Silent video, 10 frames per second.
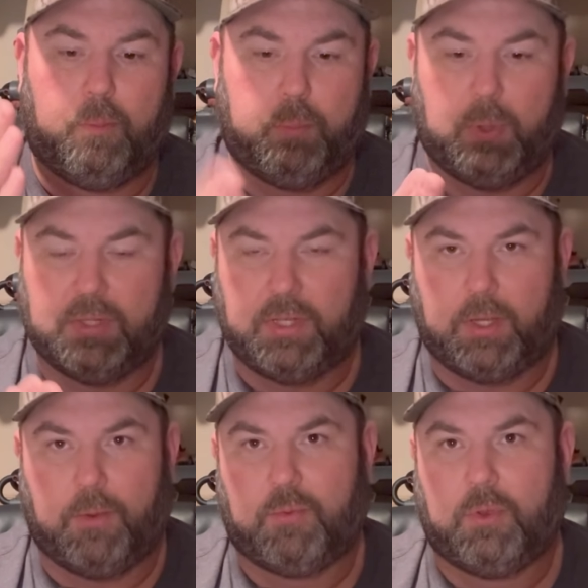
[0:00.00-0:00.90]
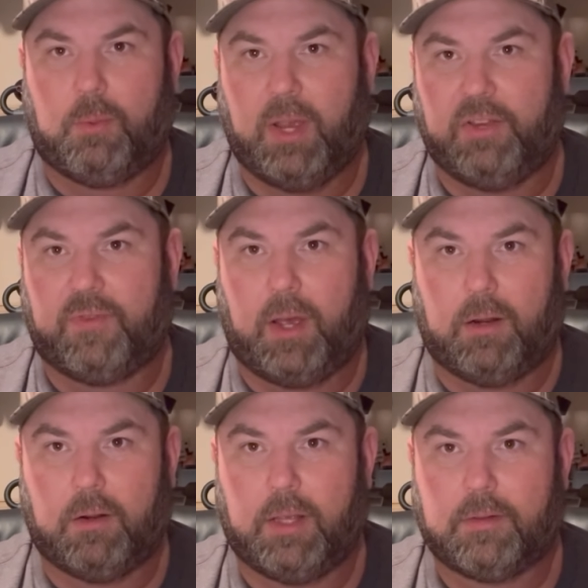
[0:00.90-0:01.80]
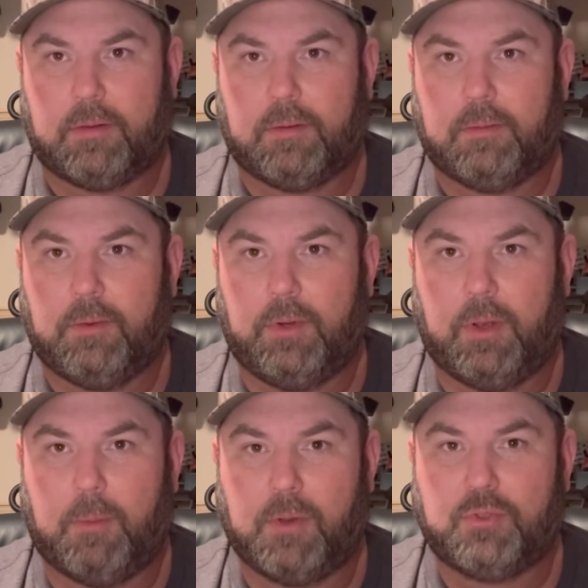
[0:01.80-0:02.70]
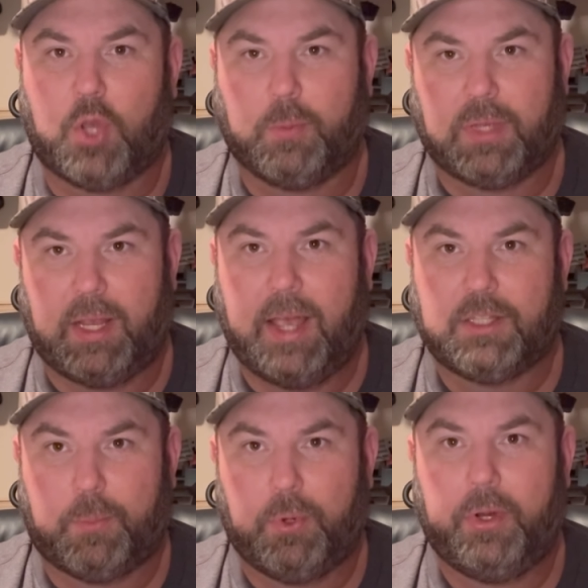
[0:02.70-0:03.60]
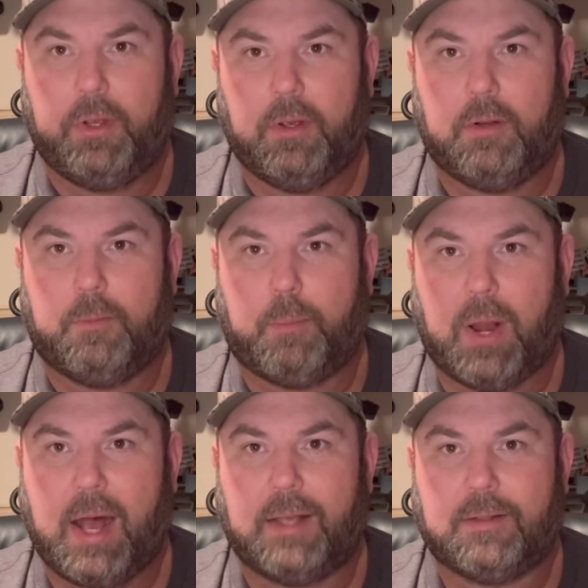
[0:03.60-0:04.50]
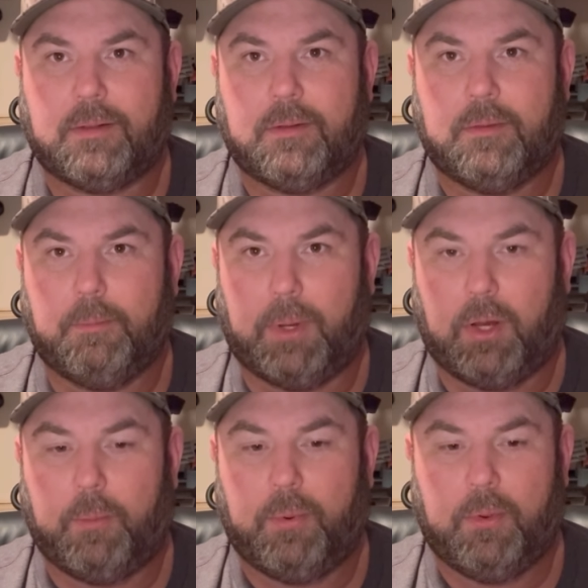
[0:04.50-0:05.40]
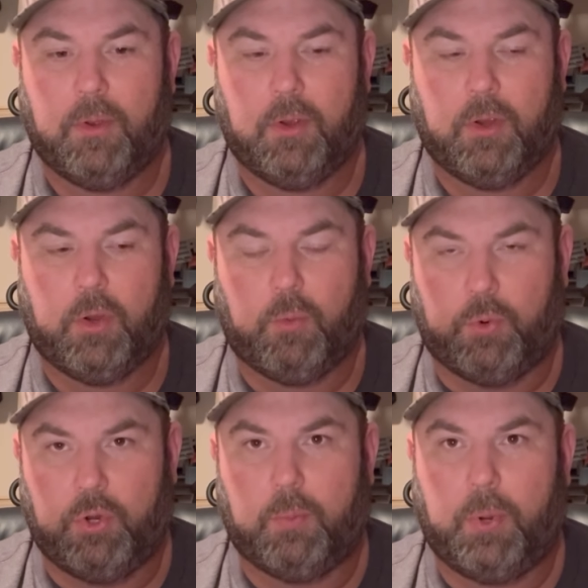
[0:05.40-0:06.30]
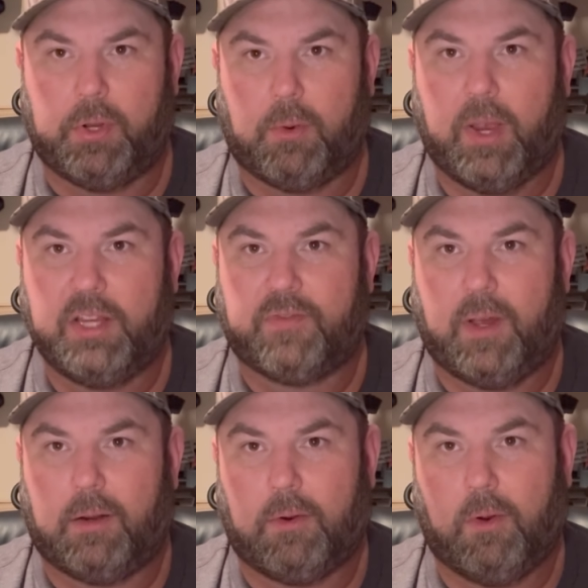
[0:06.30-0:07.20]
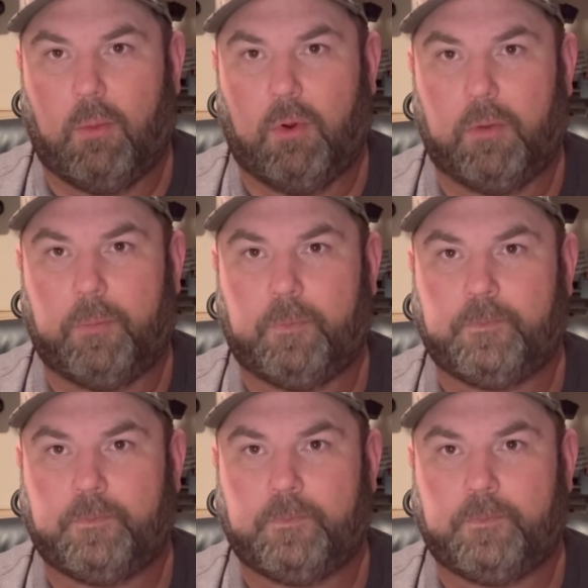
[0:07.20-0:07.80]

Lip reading: Plus, it comes with the rangefinder. That's, you know, most scopes that adds a pretty good price bump when you're putting a rangefinder on one.